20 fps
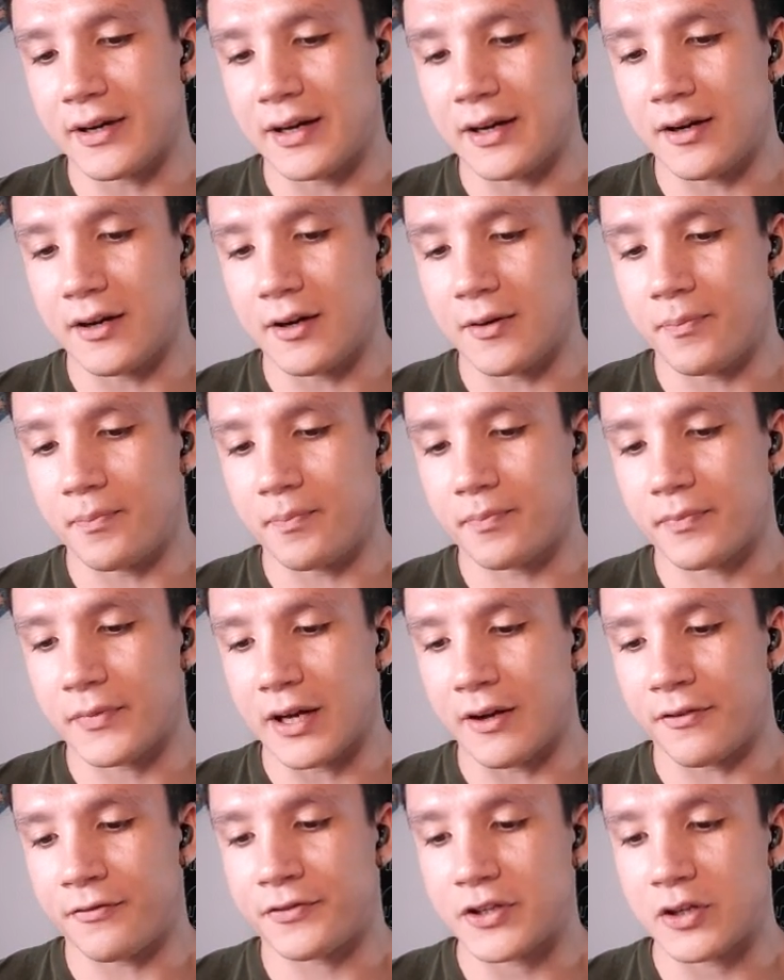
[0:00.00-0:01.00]

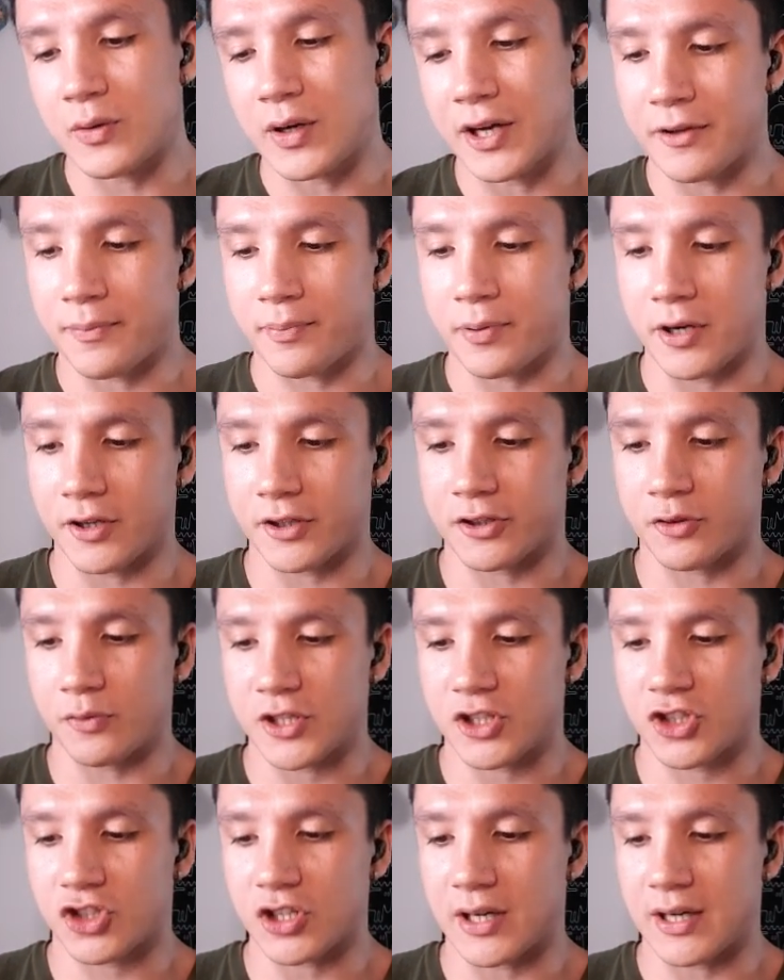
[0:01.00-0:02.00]
a few other perks
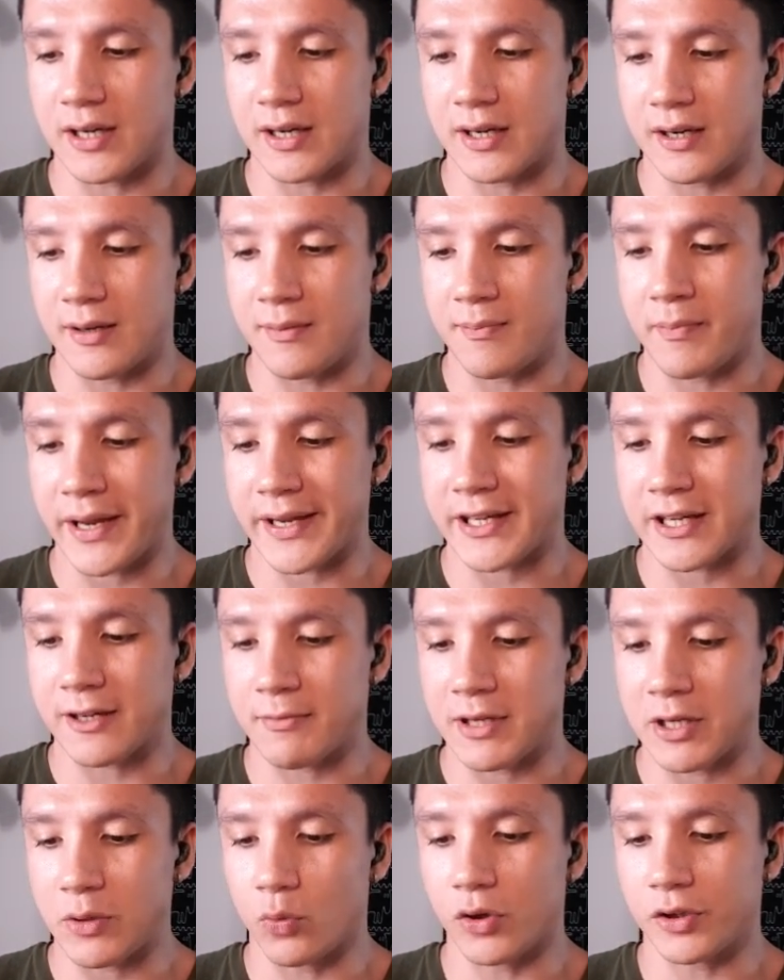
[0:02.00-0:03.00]
which are
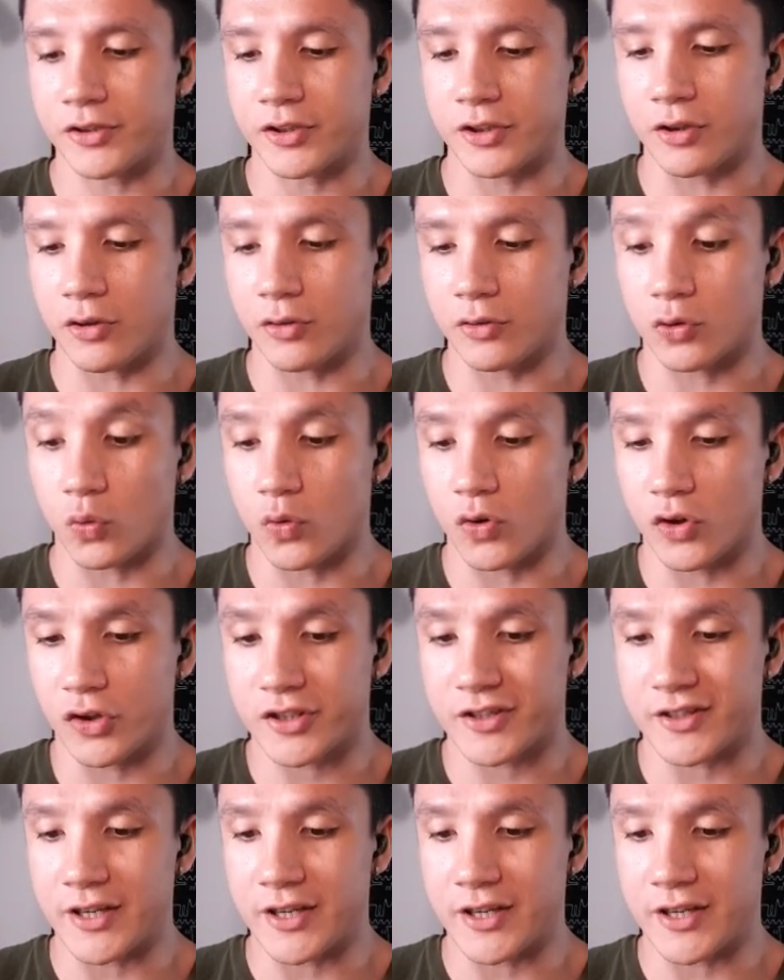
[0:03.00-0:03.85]
making me want to go towards the